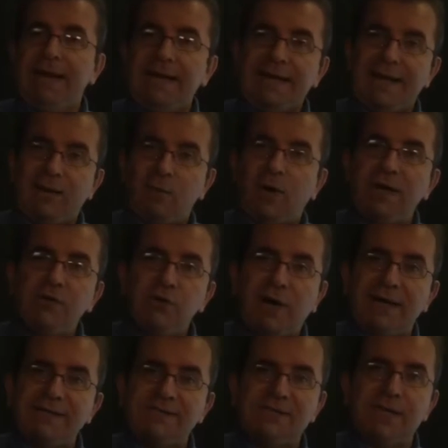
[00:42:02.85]
Now, why do
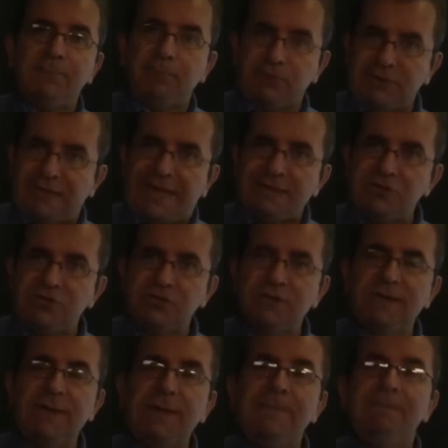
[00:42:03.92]
I say
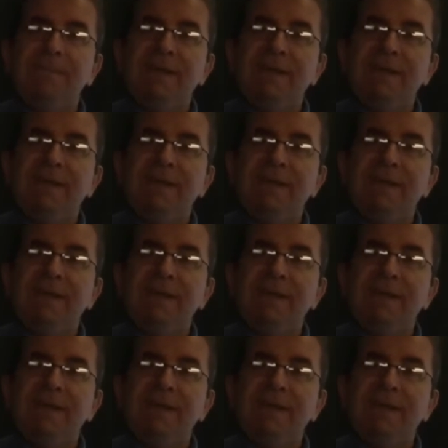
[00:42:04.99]
potentially?